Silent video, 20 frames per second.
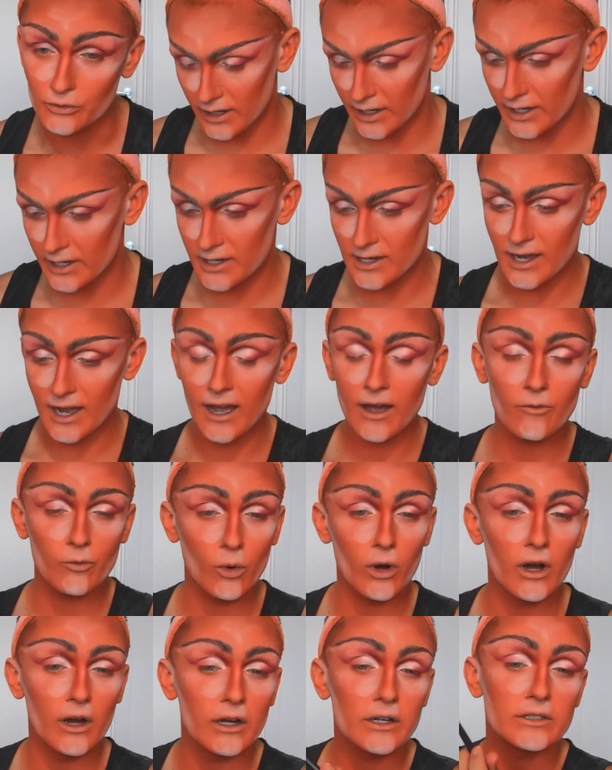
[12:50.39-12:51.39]
I have
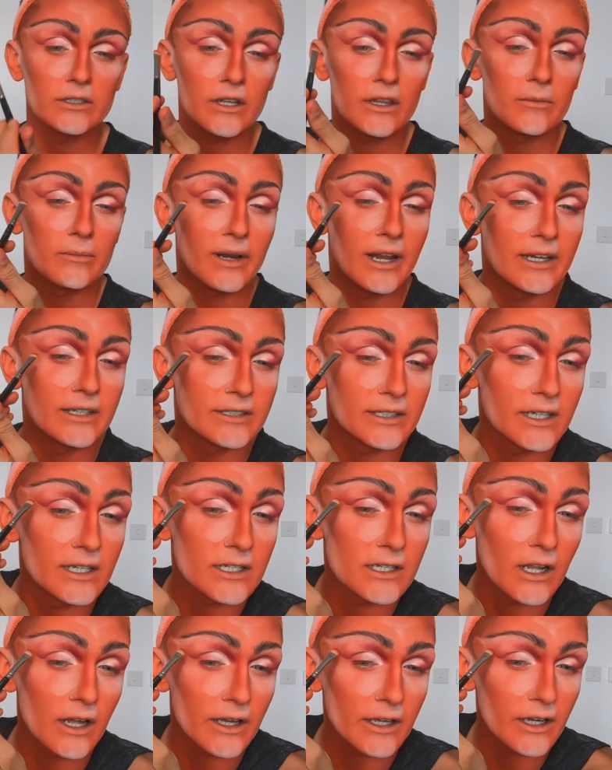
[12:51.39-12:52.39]
worked other places,
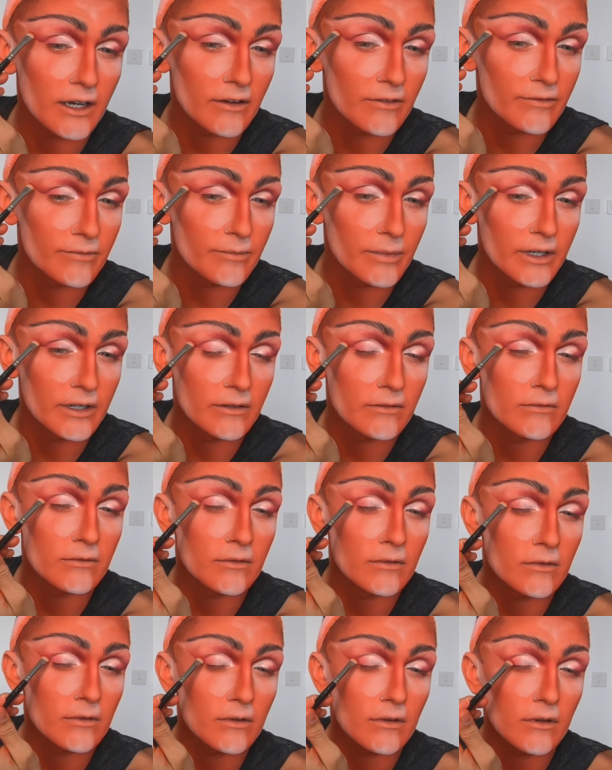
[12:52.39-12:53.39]
like I've
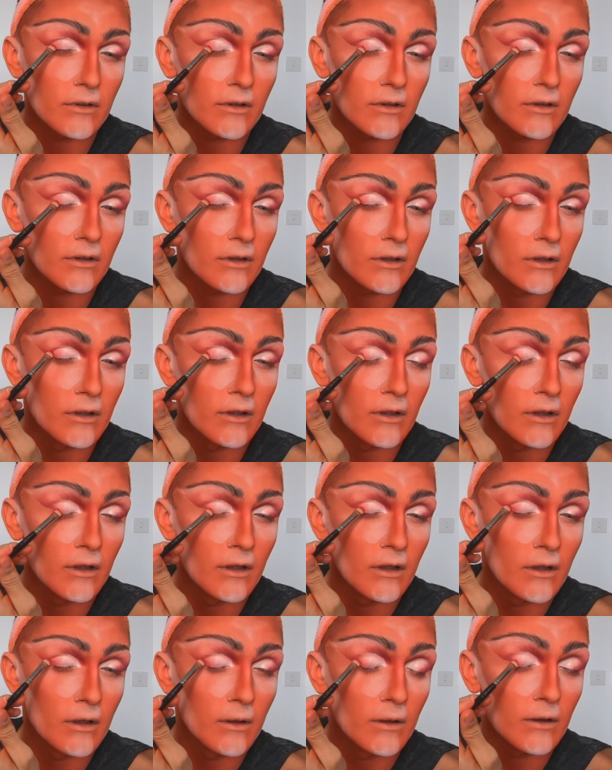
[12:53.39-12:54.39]
been
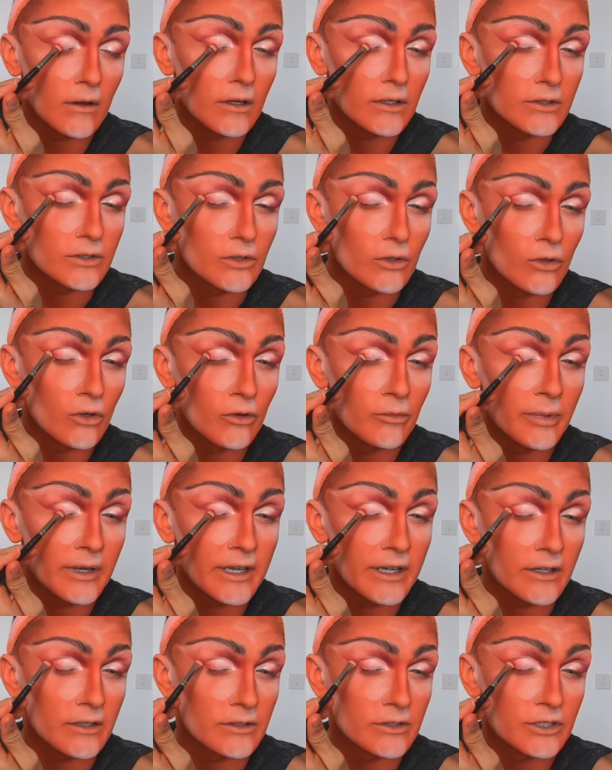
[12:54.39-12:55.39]
a door
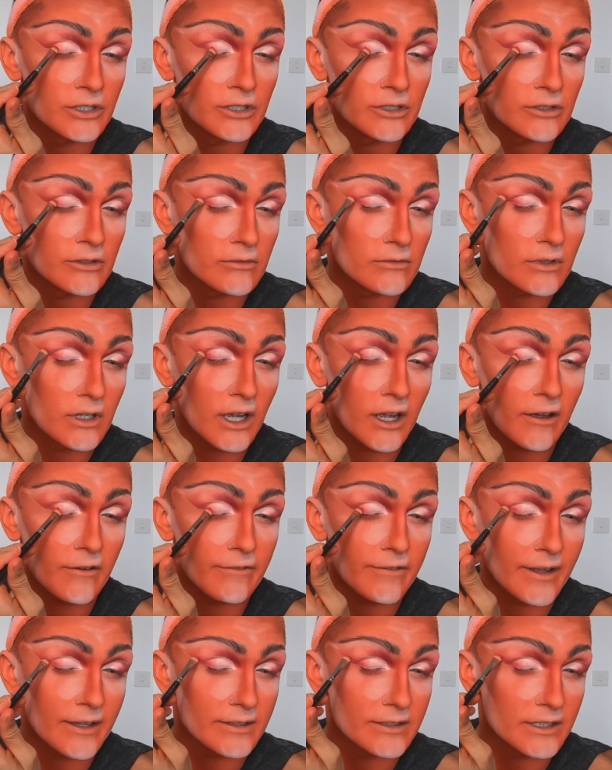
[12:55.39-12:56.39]
bitch at a
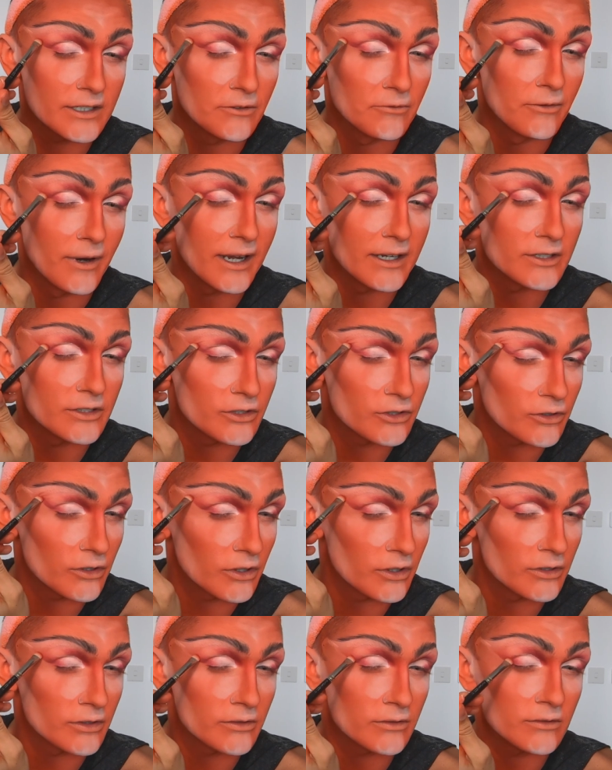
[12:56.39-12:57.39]
fancy
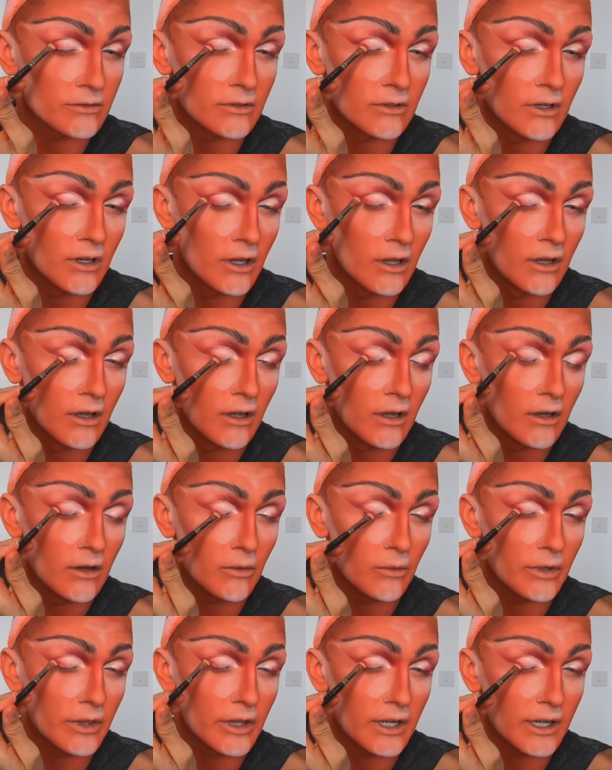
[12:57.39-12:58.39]
restaurant
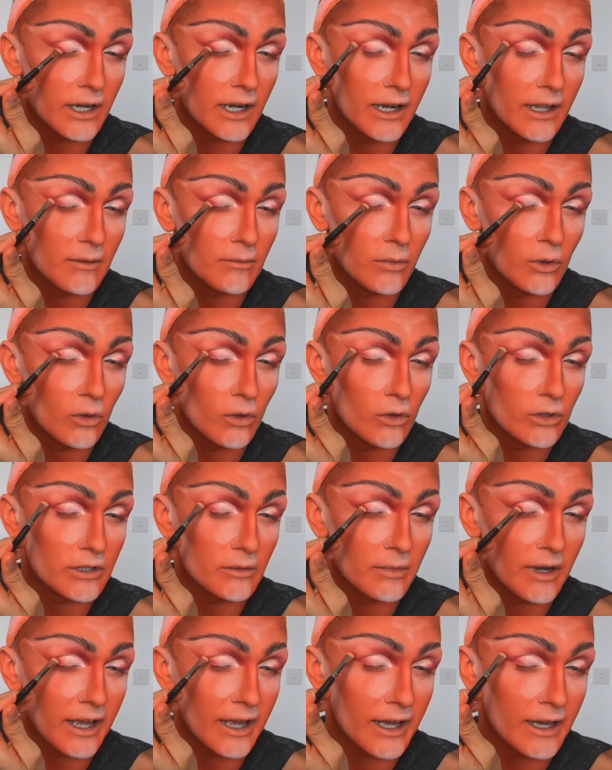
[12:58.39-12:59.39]
with a clipboard in
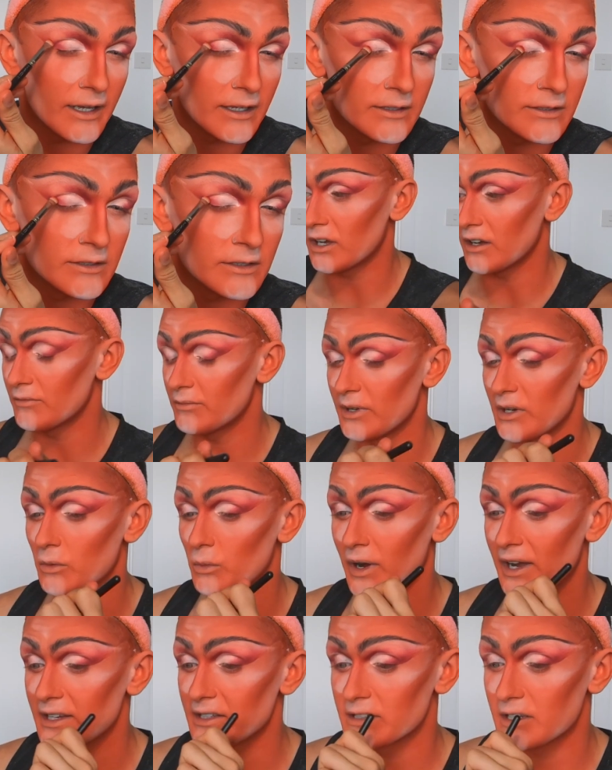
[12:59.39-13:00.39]
my hand. I've been a
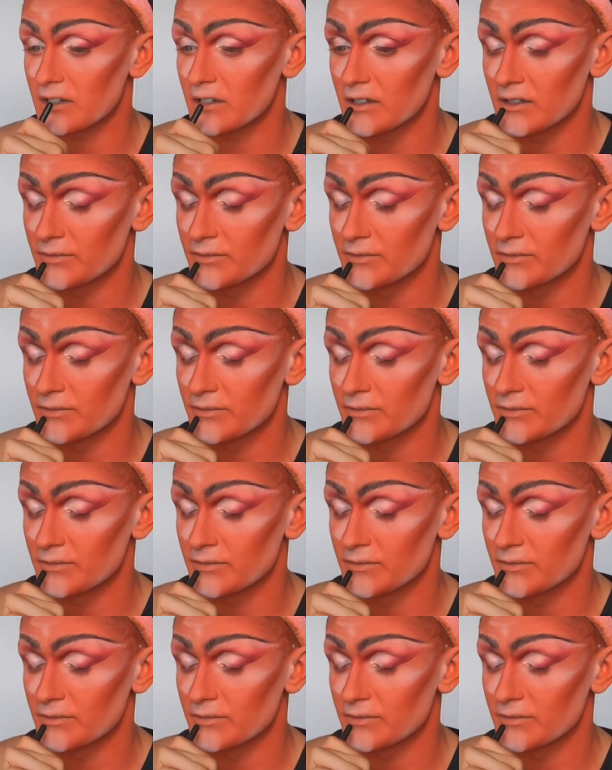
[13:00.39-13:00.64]
waiter.